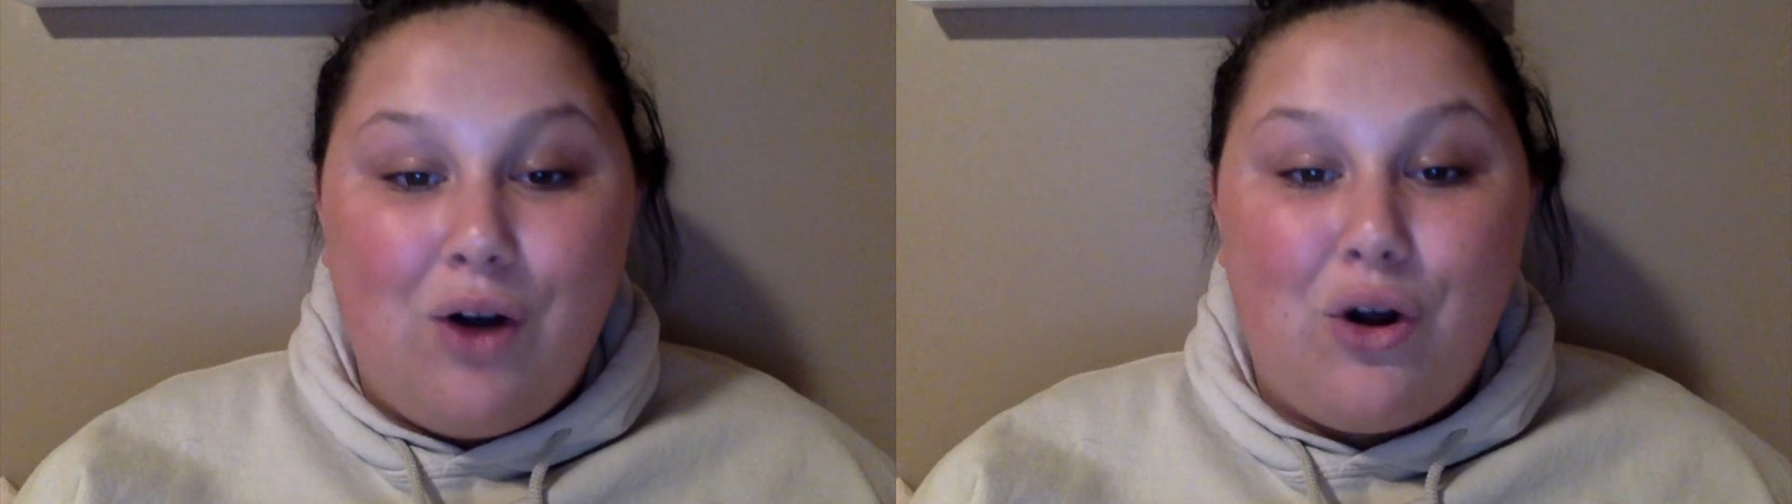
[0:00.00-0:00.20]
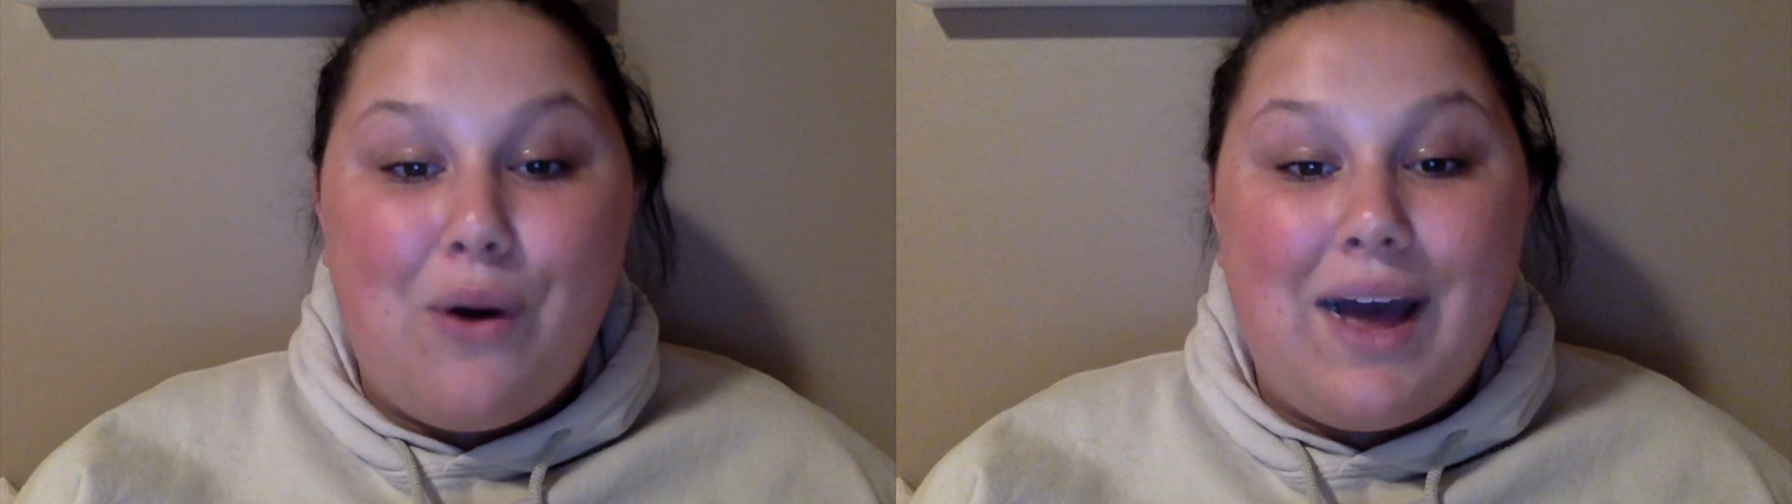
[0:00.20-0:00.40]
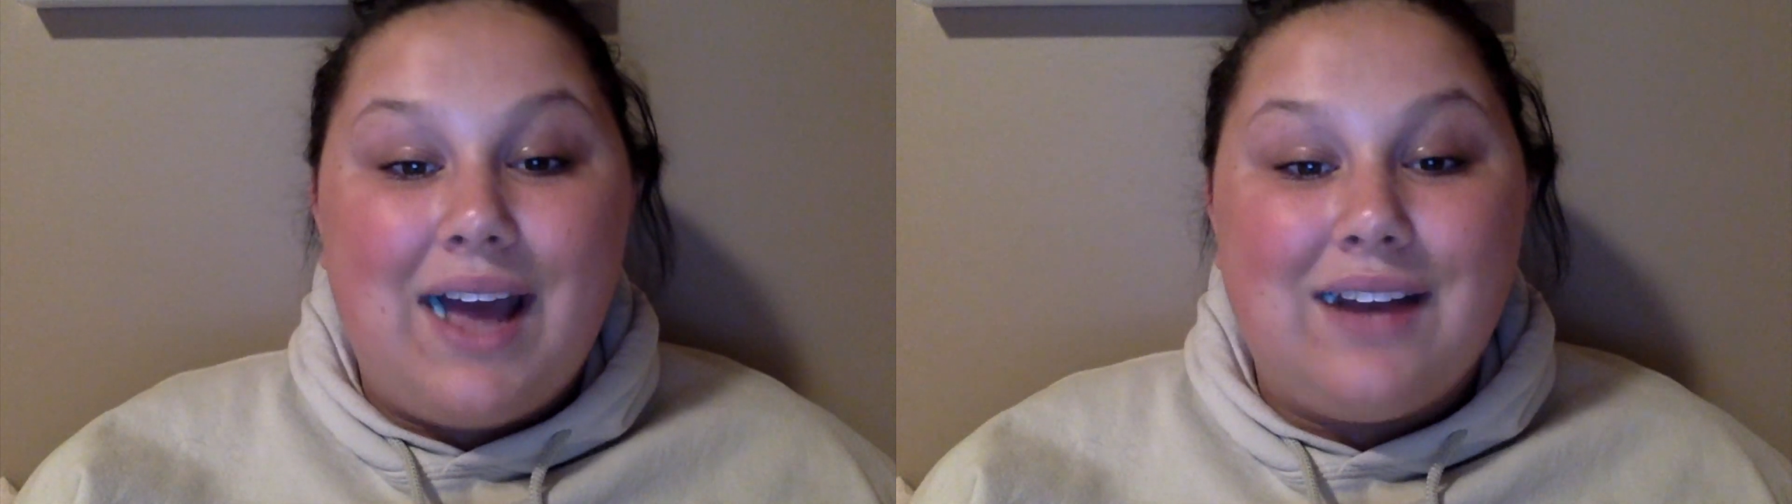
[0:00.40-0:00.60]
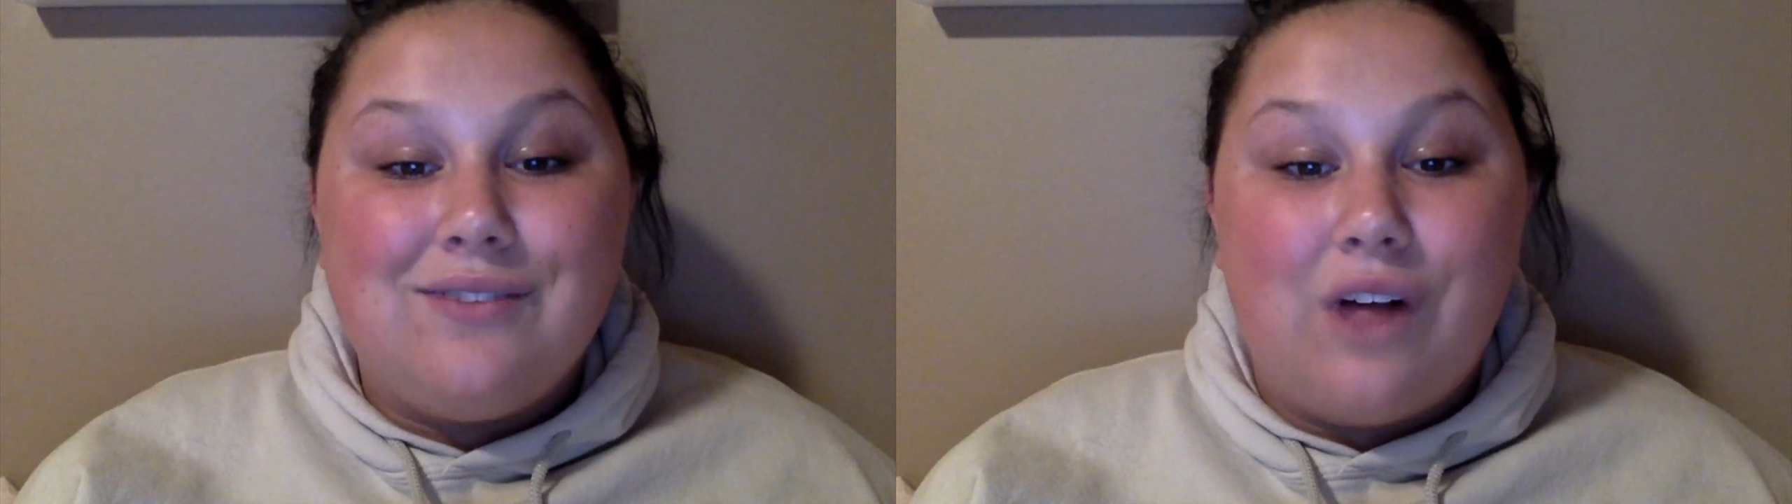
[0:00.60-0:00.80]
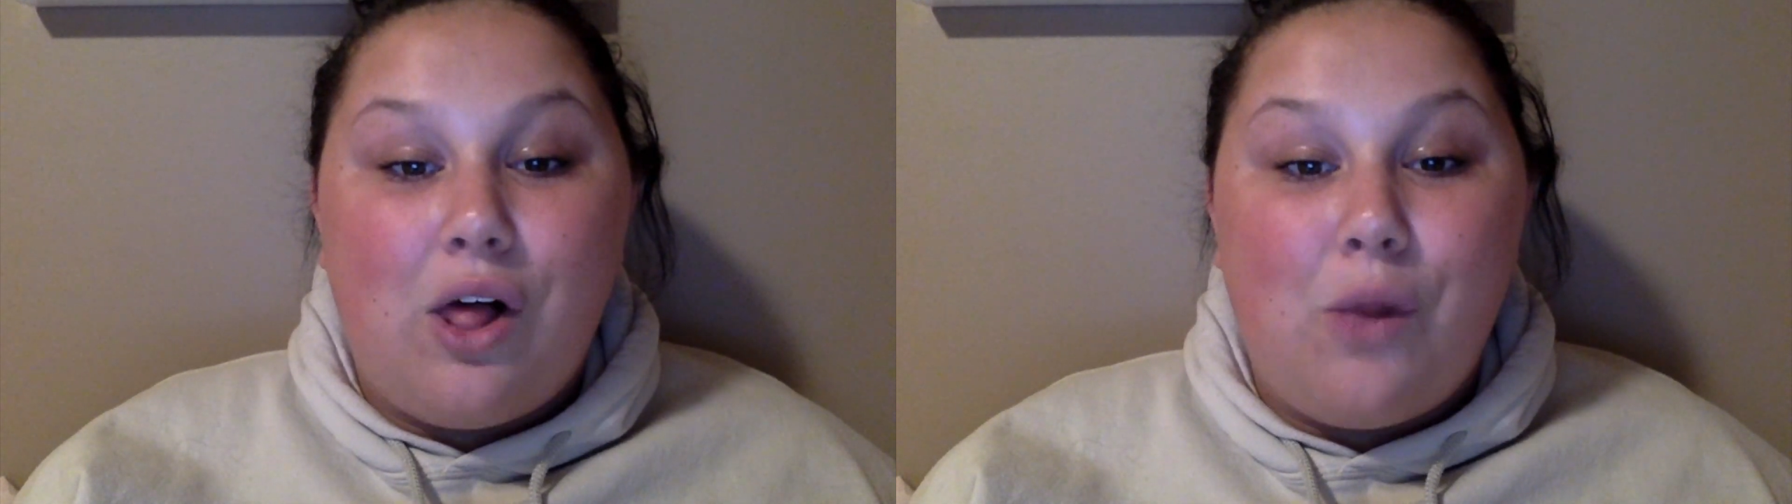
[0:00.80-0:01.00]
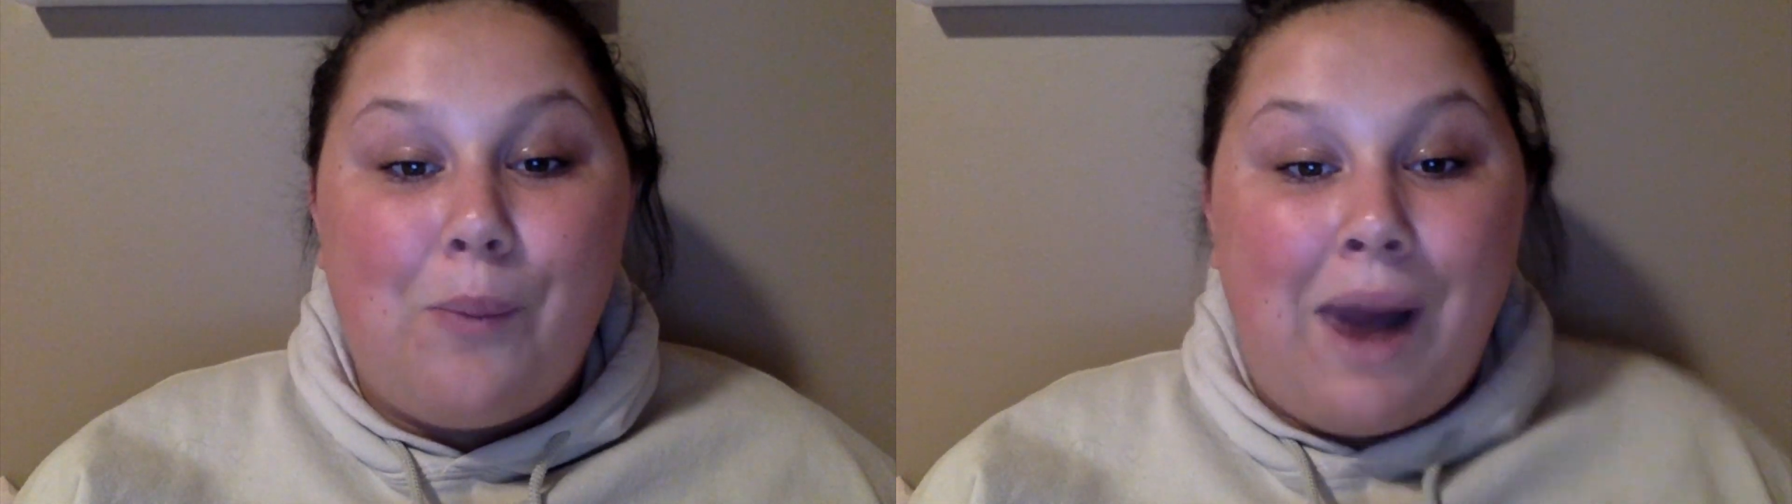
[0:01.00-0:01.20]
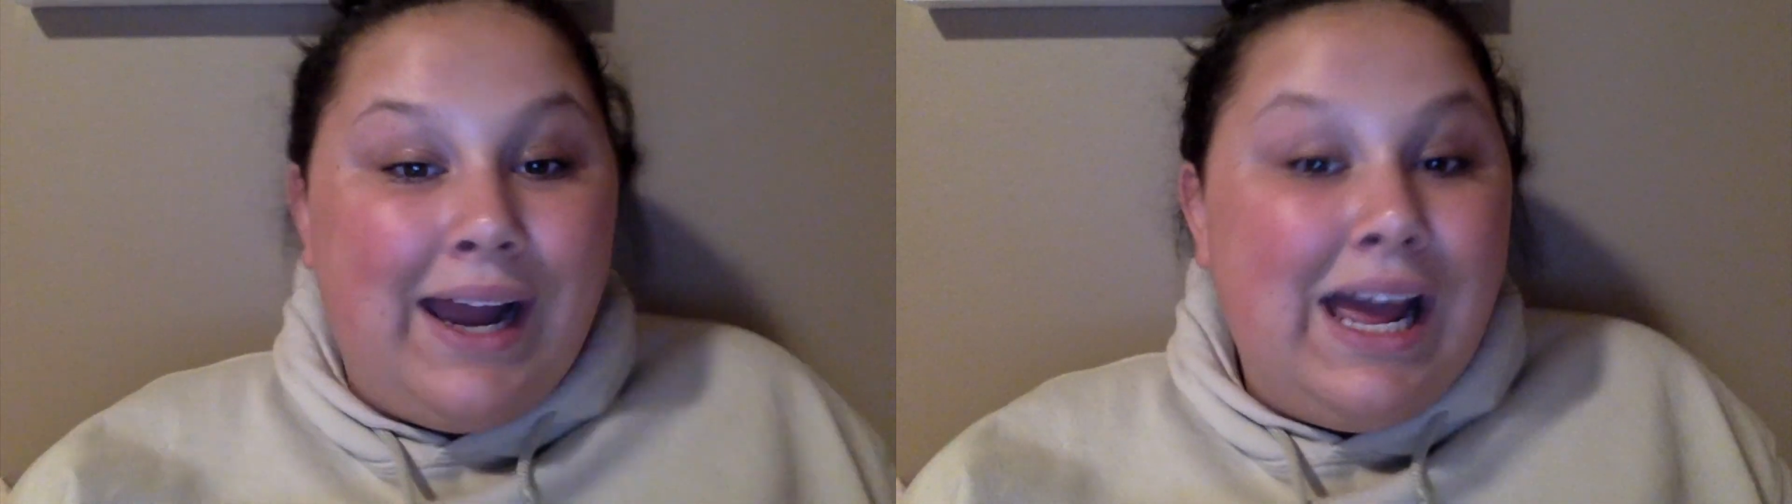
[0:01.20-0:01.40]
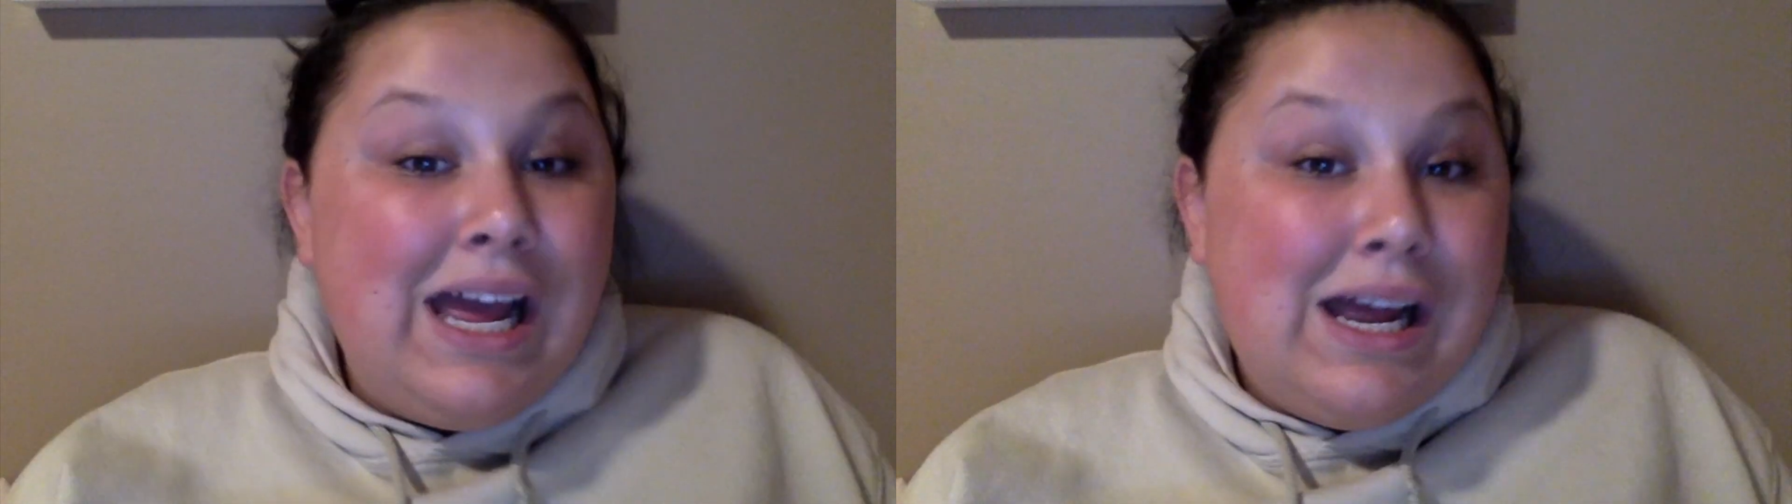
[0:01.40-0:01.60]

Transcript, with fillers: Go ahead and follow my